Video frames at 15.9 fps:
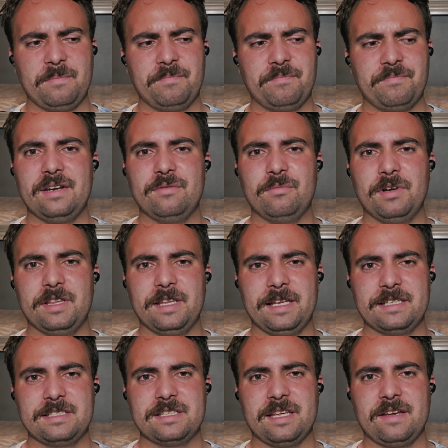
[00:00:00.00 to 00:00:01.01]
find one
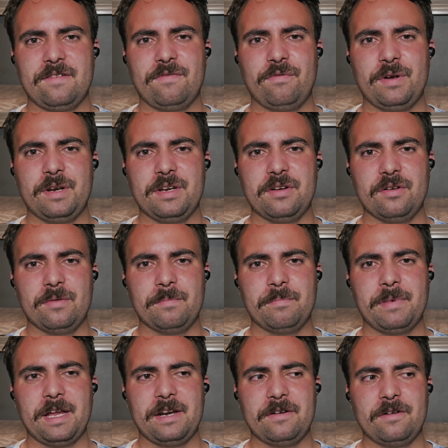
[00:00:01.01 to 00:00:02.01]
that's like free or
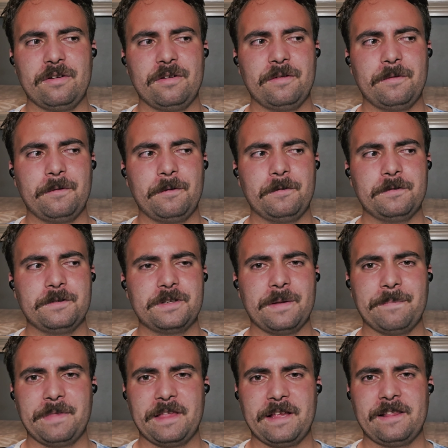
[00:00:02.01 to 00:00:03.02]
better or
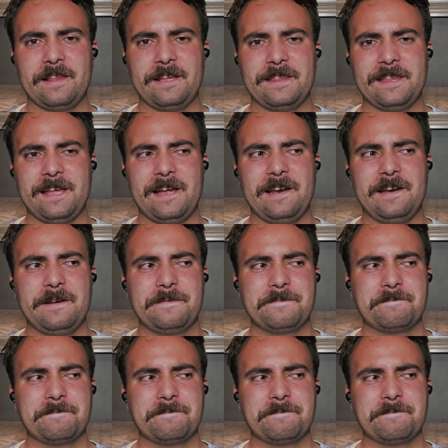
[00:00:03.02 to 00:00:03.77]
something like that.